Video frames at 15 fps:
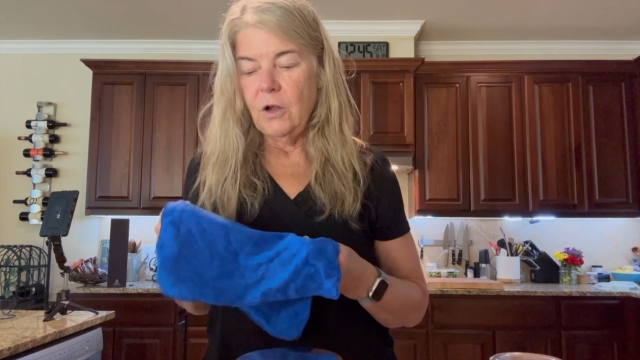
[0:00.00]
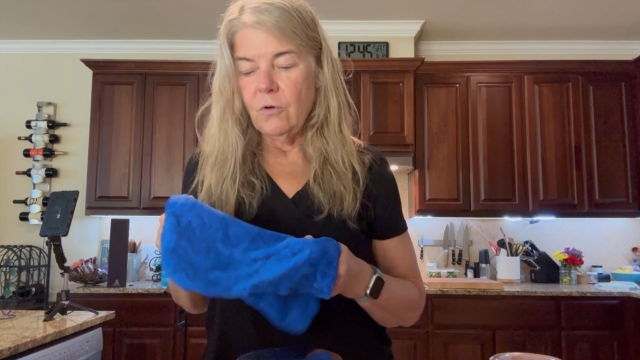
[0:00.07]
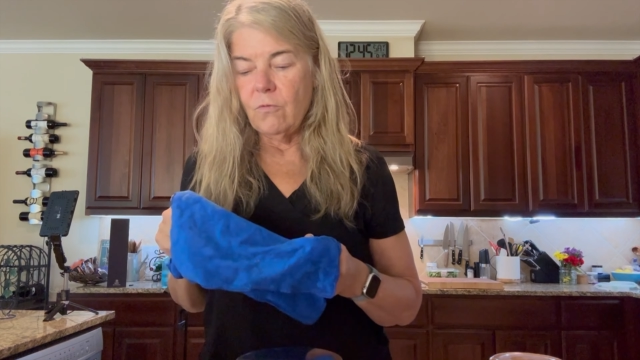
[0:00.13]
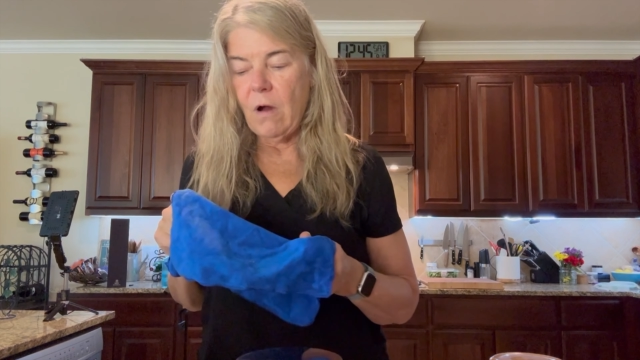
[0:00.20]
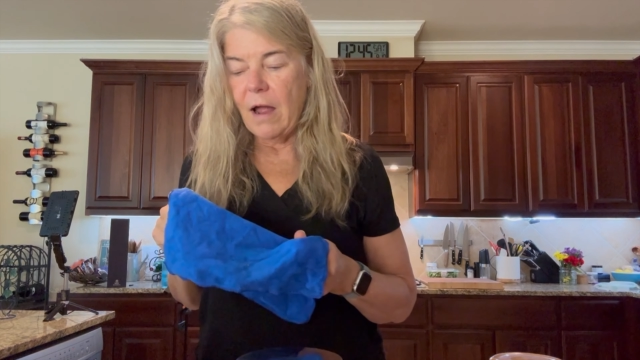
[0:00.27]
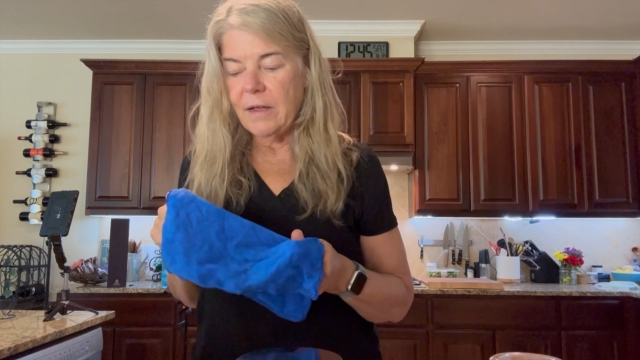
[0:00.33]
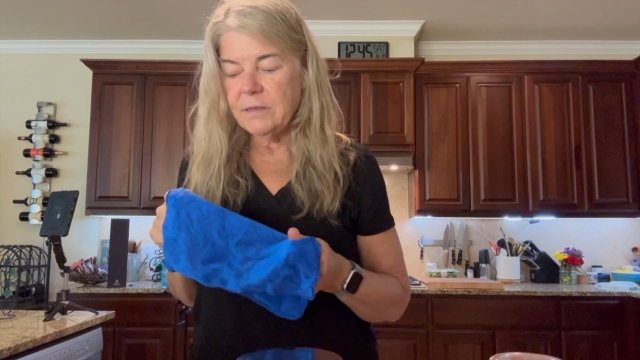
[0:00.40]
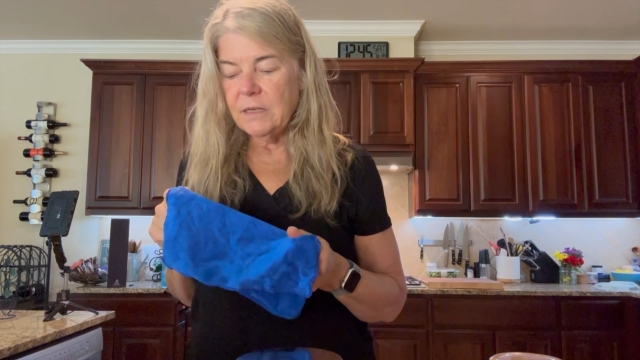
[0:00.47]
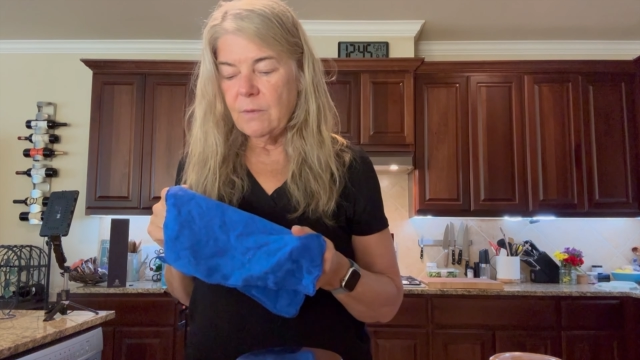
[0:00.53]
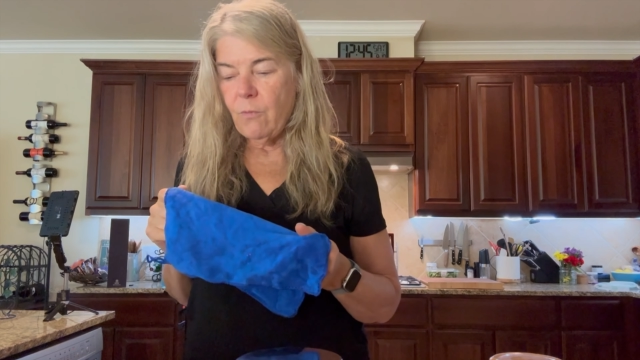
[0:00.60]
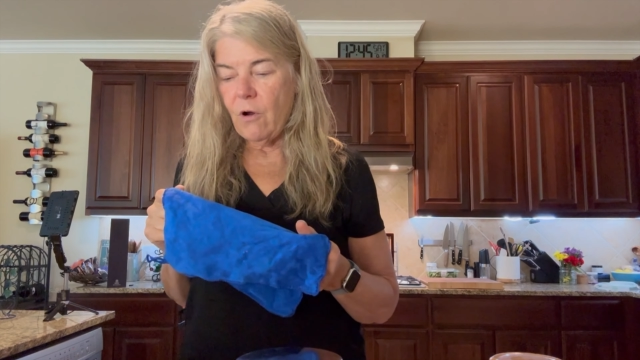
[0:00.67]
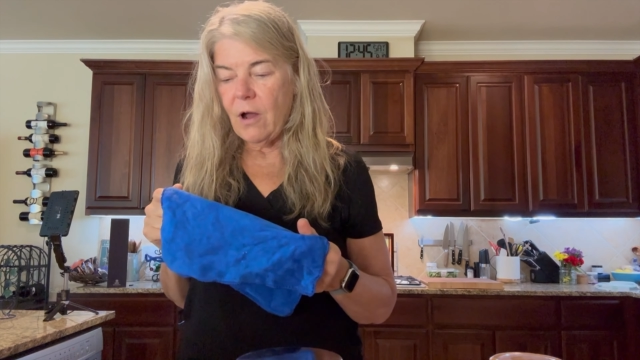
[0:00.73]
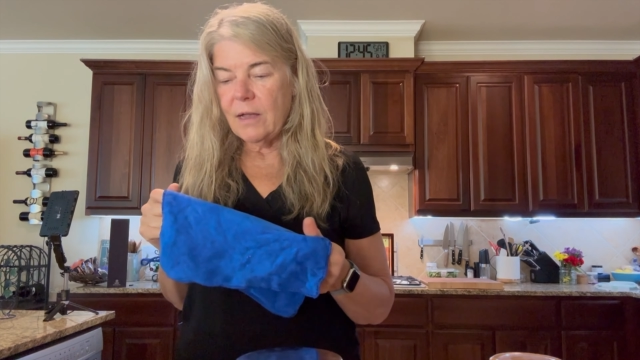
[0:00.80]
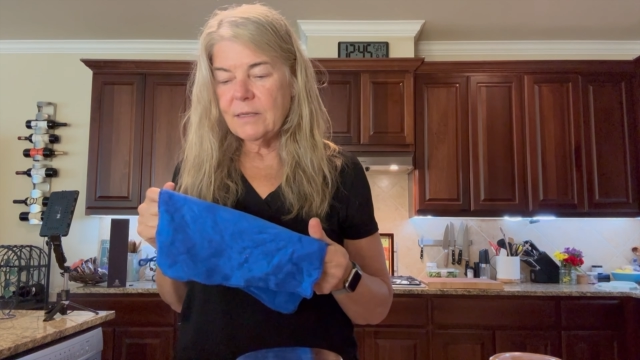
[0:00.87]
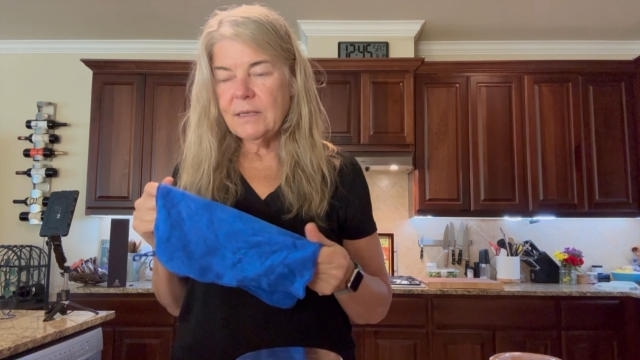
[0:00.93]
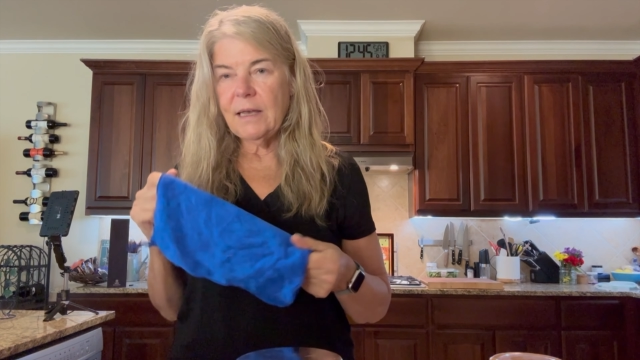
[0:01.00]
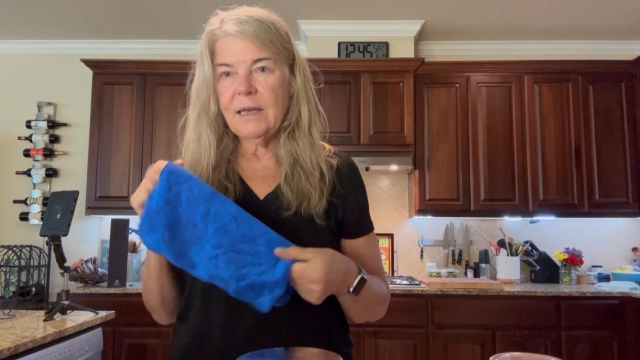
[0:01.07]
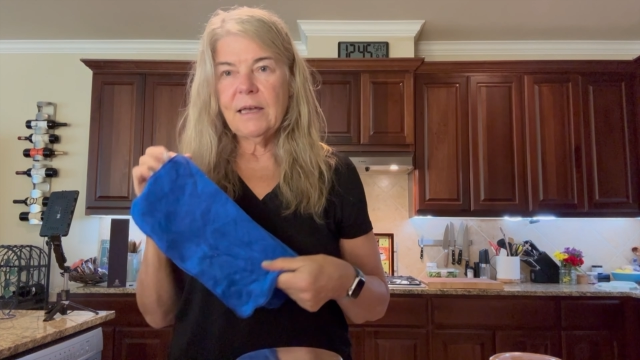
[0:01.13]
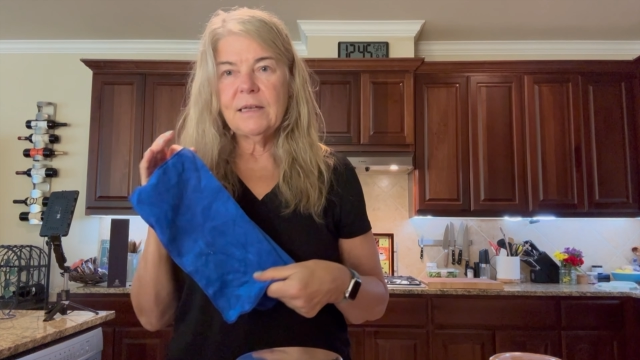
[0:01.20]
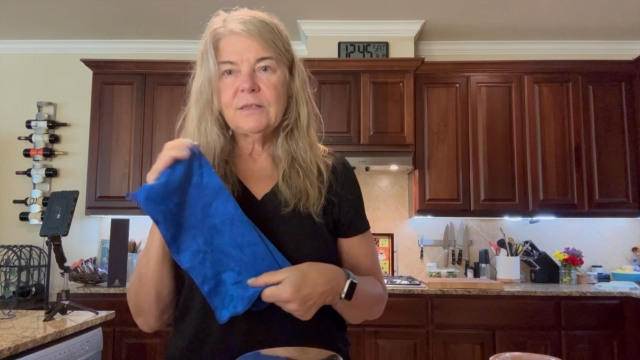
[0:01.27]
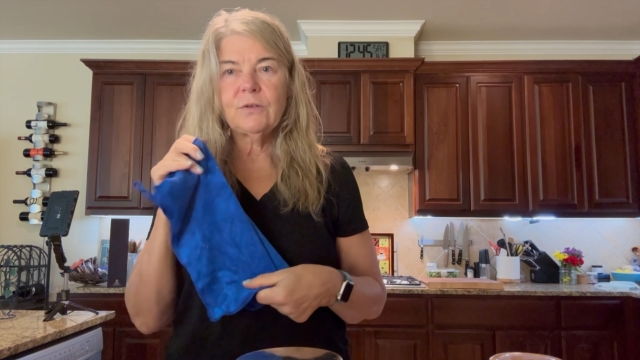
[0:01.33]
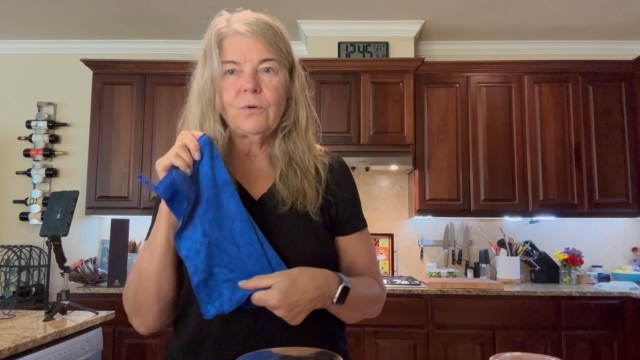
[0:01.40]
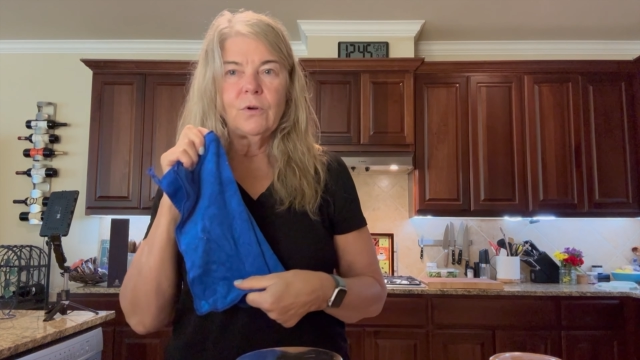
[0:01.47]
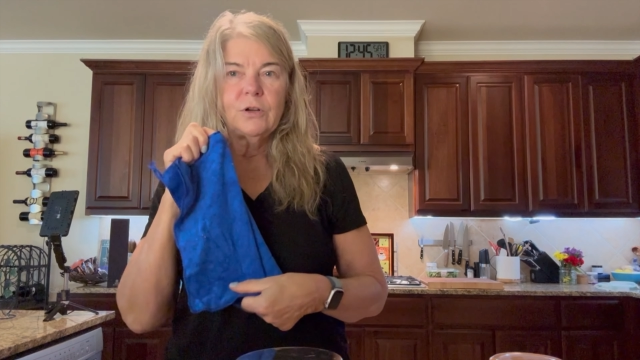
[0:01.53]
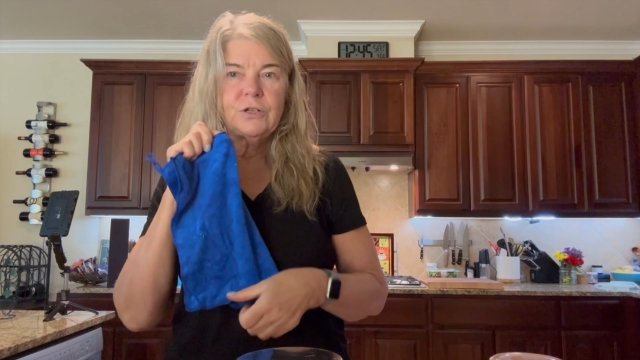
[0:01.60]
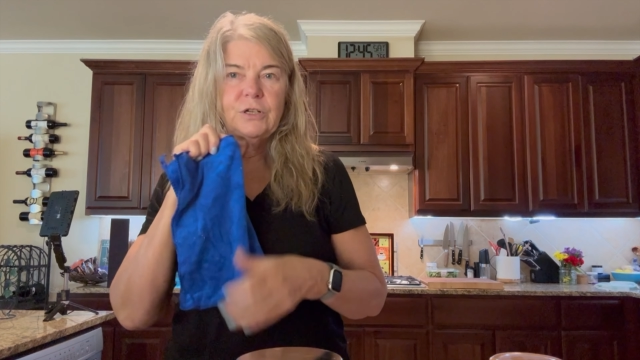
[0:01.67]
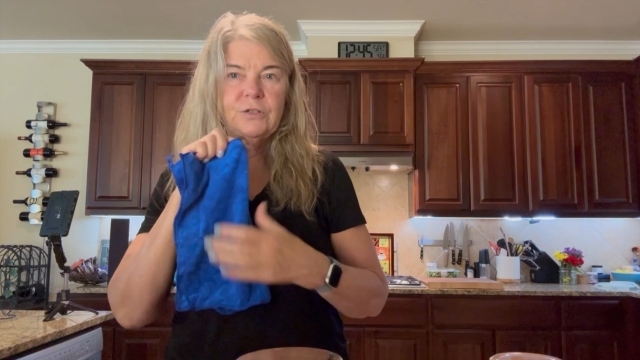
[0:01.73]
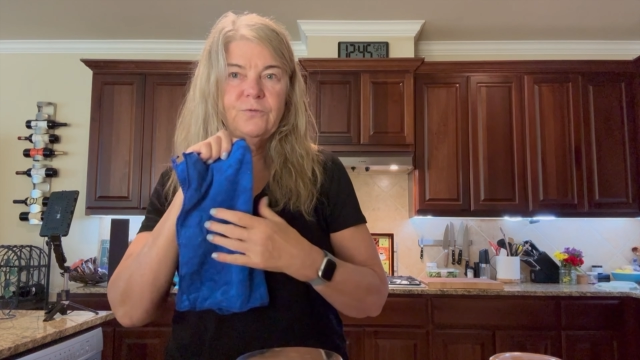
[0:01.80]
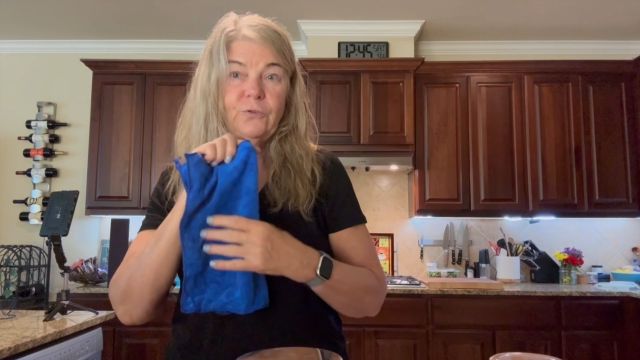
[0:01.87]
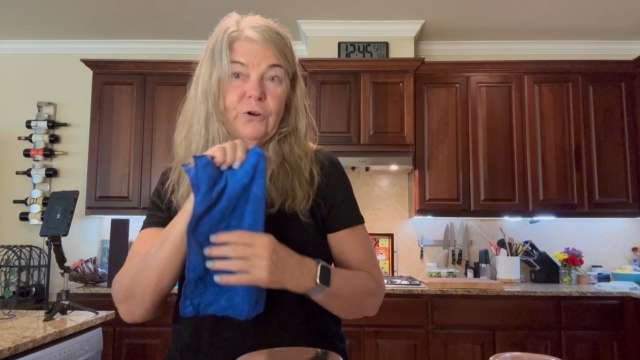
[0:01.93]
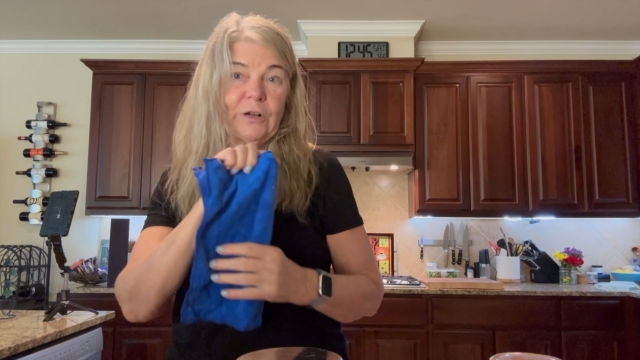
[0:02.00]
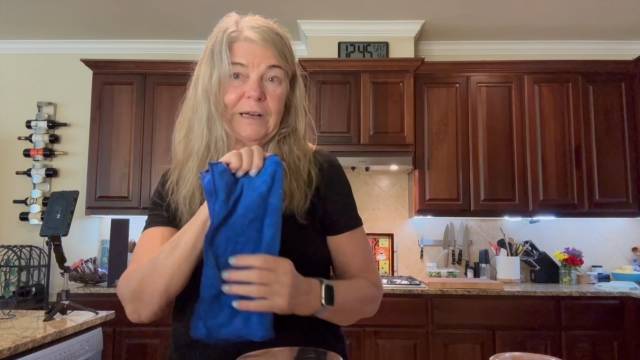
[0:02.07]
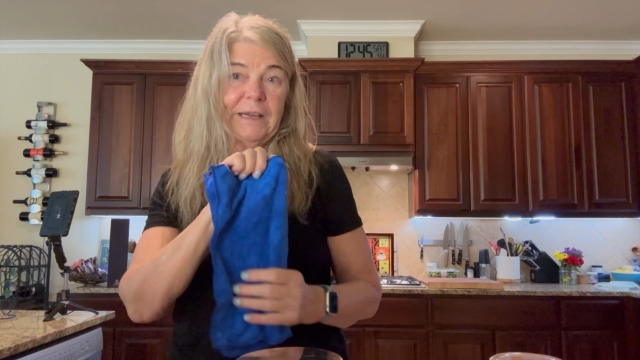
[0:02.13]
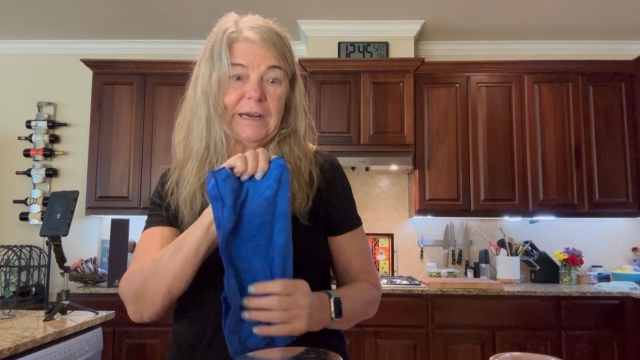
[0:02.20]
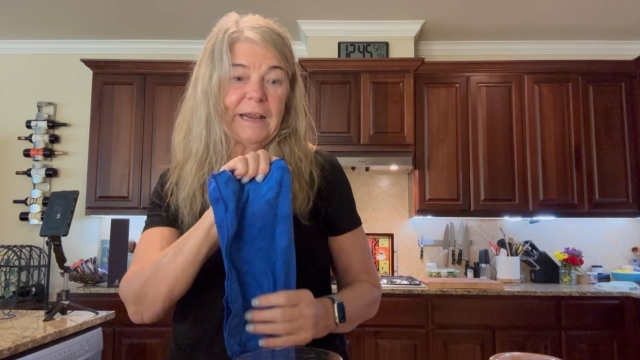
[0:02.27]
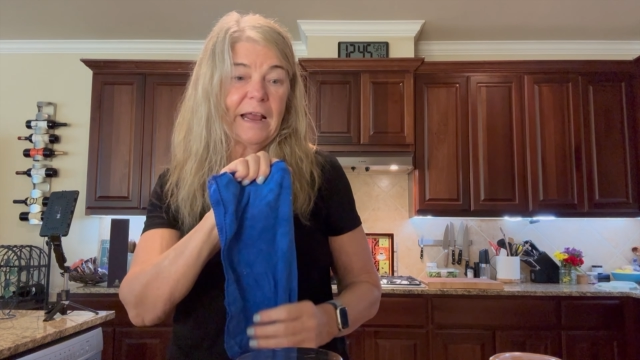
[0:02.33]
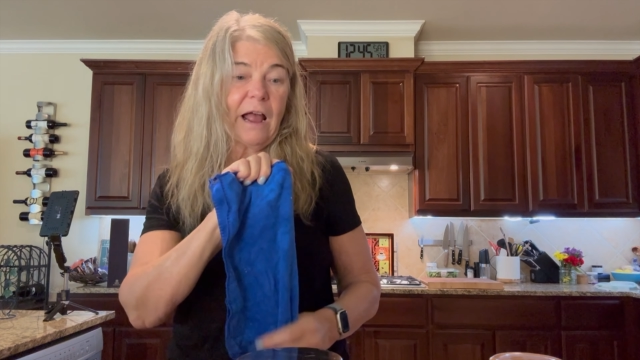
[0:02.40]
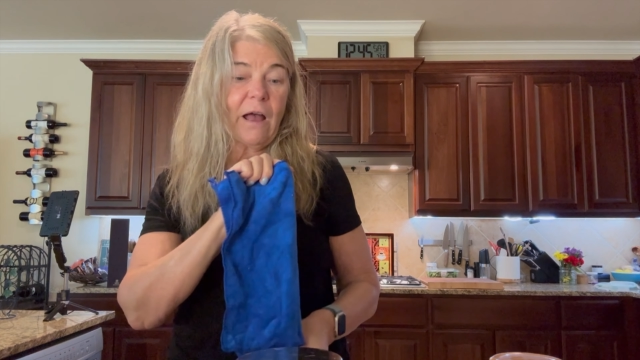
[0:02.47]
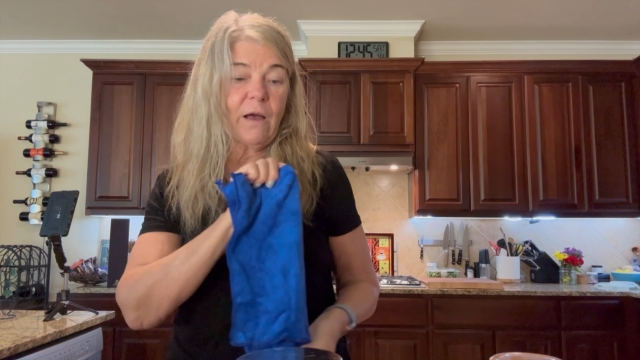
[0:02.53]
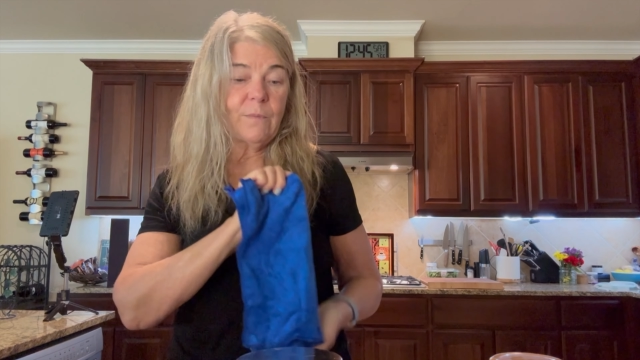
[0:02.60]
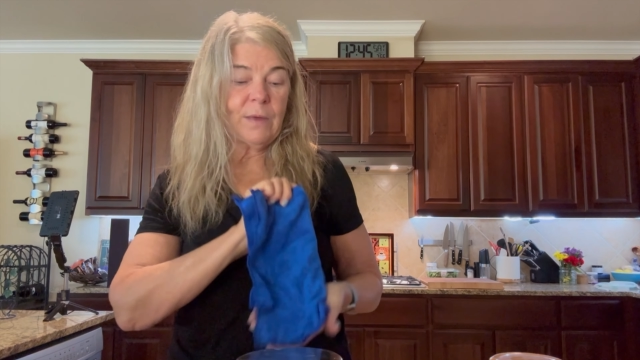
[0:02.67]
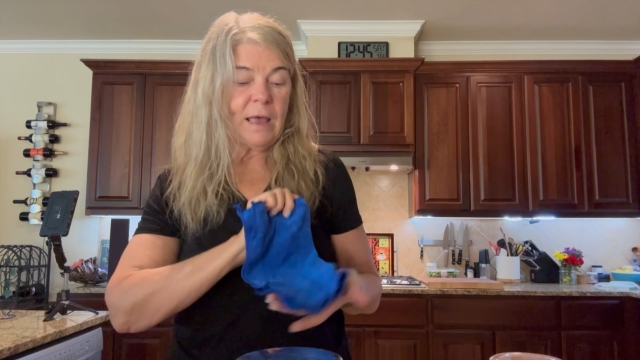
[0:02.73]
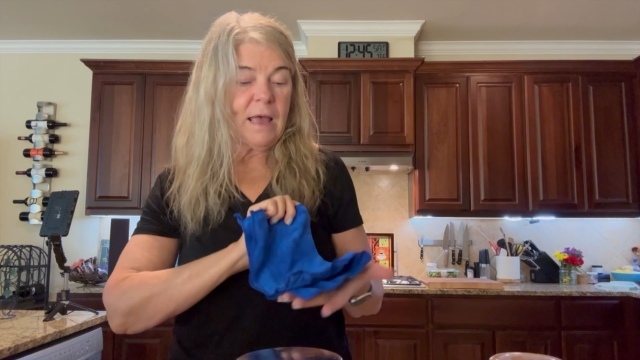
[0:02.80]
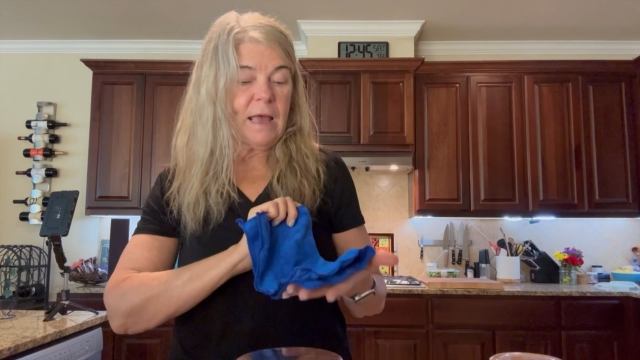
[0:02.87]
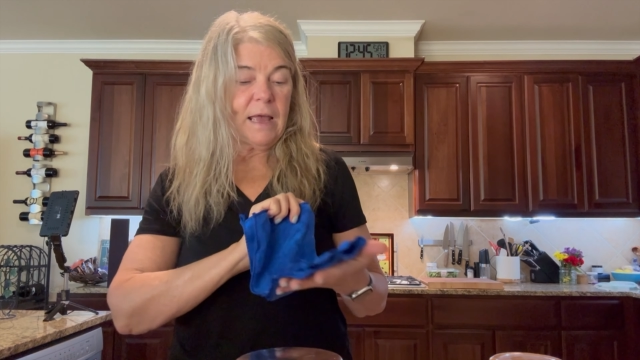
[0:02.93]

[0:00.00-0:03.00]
rising process or just for cleaning up.